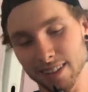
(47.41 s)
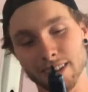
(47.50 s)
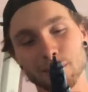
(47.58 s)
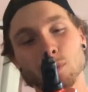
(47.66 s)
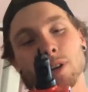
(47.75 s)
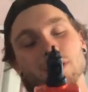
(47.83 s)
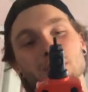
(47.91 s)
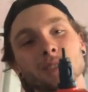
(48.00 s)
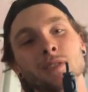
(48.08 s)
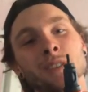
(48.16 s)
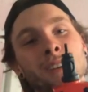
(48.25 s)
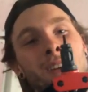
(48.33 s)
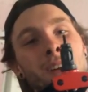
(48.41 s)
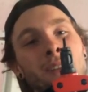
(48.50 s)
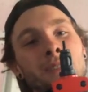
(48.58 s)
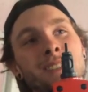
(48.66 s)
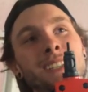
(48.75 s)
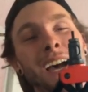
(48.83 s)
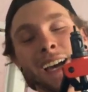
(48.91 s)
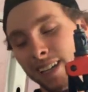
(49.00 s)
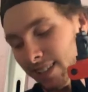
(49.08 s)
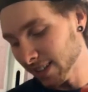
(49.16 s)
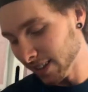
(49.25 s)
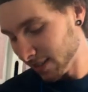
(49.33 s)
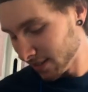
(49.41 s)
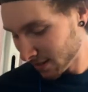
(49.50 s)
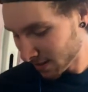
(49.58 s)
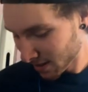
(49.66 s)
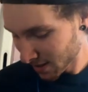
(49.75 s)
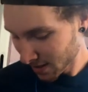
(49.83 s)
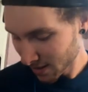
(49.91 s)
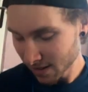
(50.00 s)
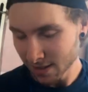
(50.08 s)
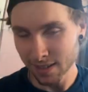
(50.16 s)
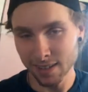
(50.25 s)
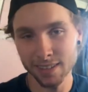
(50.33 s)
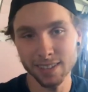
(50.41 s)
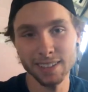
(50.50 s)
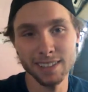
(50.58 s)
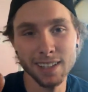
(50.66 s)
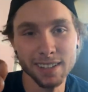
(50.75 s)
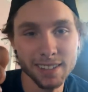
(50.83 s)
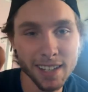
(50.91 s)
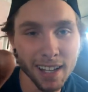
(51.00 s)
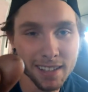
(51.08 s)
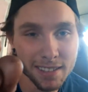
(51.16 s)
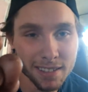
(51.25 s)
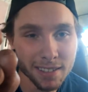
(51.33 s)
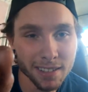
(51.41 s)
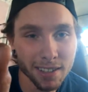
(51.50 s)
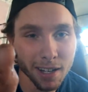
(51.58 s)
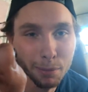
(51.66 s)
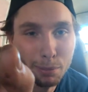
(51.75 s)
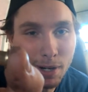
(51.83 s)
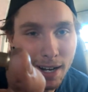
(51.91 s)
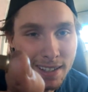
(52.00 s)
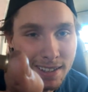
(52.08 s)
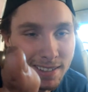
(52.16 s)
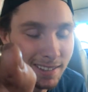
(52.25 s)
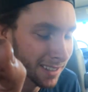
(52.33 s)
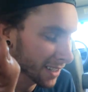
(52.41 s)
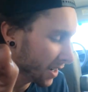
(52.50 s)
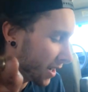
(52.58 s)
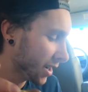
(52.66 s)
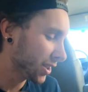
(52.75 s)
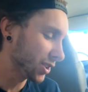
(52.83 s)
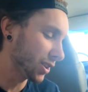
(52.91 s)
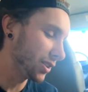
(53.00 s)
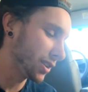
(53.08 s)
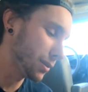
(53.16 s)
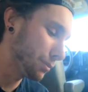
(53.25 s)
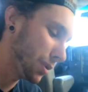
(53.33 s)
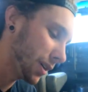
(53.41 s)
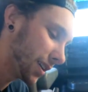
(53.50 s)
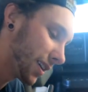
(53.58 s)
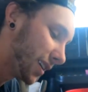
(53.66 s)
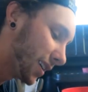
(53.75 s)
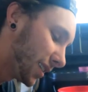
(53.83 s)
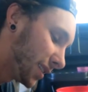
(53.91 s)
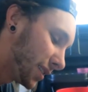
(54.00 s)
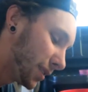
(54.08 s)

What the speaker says: and when you tighten it, these little nuts compress so you can put a